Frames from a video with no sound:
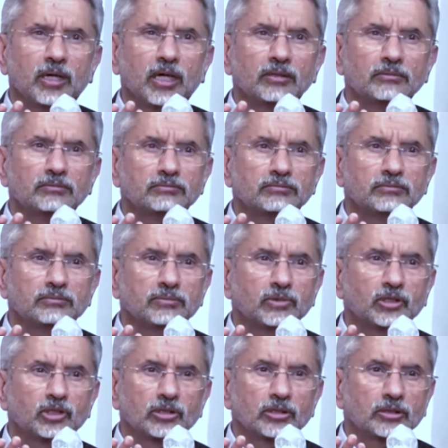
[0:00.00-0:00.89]
this was about,
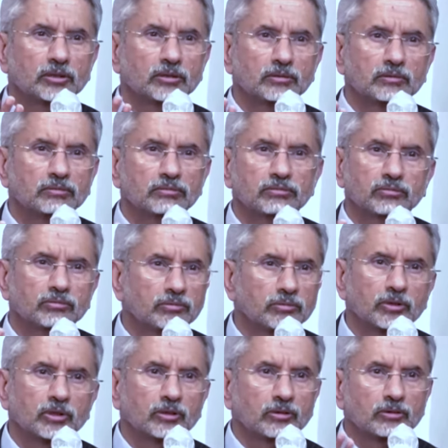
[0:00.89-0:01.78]

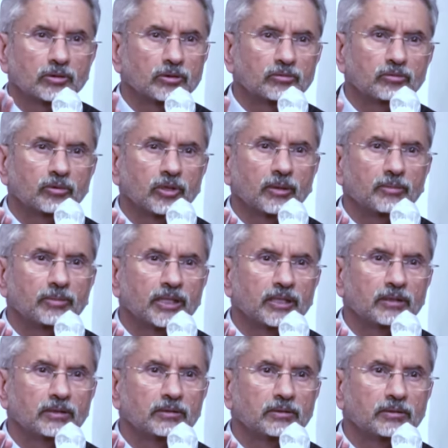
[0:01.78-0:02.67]
it would
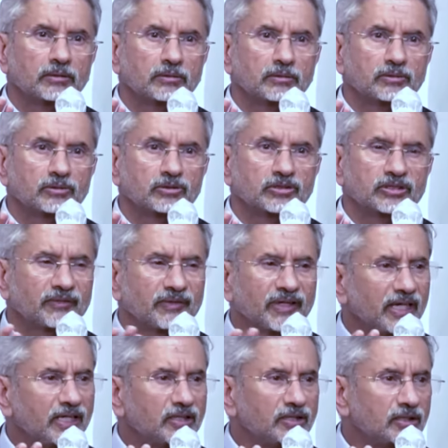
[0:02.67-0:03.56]
have been
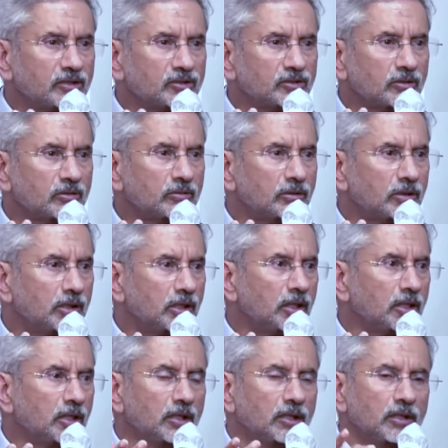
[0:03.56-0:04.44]
7-8 years ago.
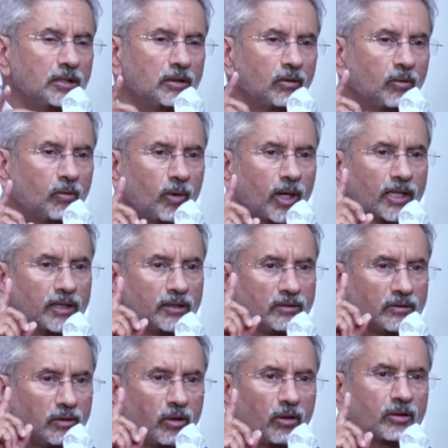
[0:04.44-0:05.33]

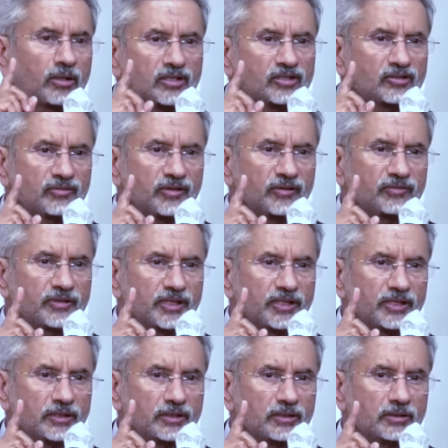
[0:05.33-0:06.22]
1 August
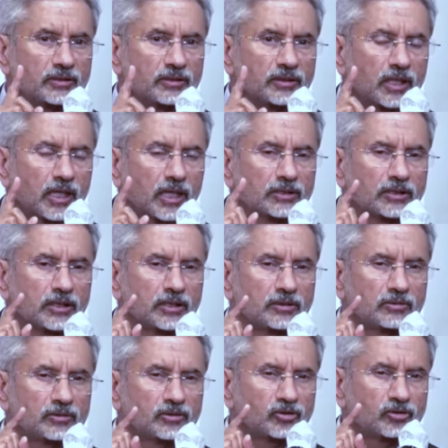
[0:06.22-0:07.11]
15th, I
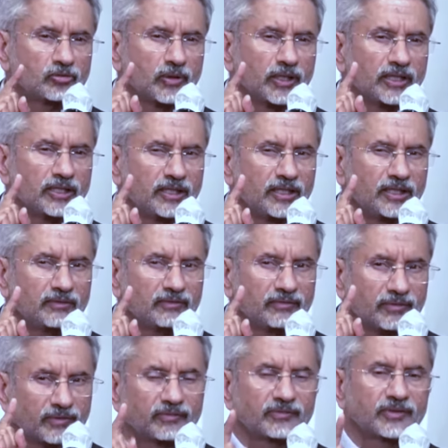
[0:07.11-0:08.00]
think it was
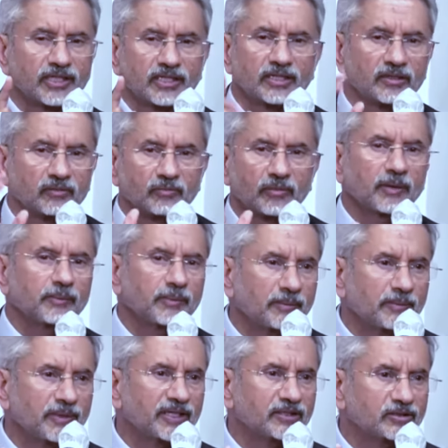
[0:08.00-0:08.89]
2015 if
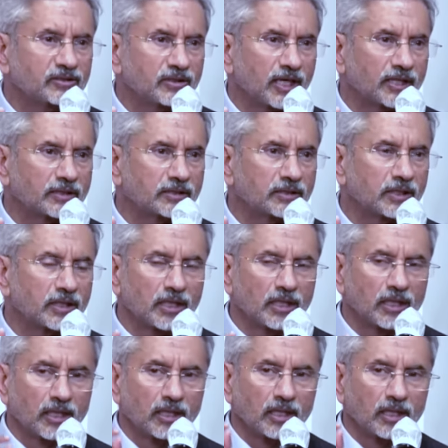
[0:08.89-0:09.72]
my memory is right.